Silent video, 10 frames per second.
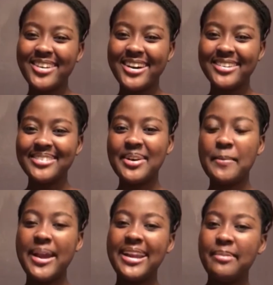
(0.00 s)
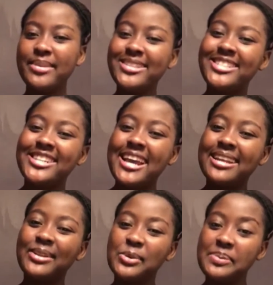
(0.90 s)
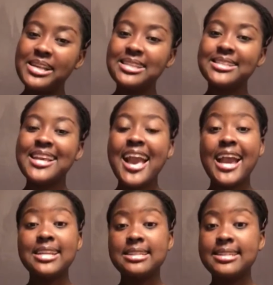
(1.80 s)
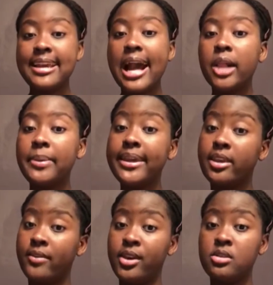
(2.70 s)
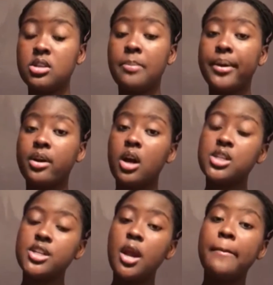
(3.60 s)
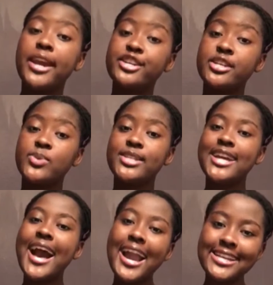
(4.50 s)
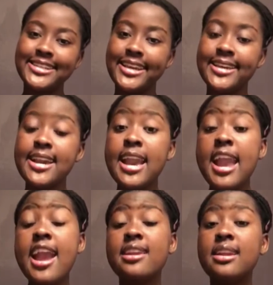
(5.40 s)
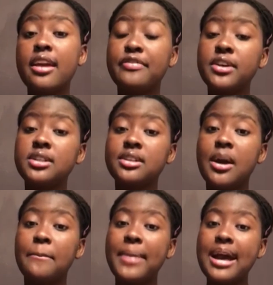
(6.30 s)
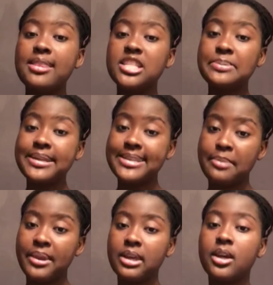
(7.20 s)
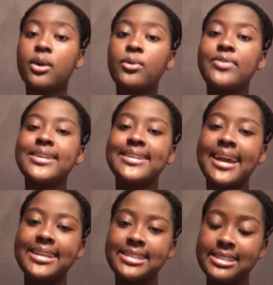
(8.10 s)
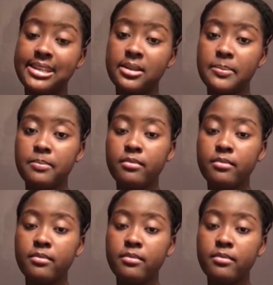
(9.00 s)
everyone, my name is Jaeanna Lopez and today I'll be giving you some precautionary measures which I take in an effort to combat this pandemic, COVID-19.